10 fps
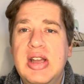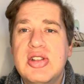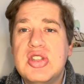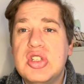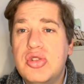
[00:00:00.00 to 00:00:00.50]

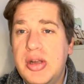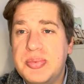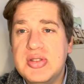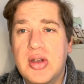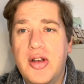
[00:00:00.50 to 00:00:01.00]

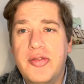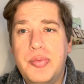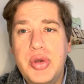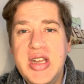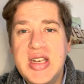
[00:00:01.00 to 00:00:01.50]
stripped of
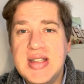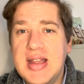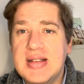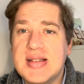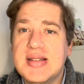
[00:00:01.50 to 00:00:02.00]

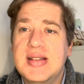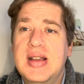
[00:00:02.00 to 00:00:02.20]
pretense,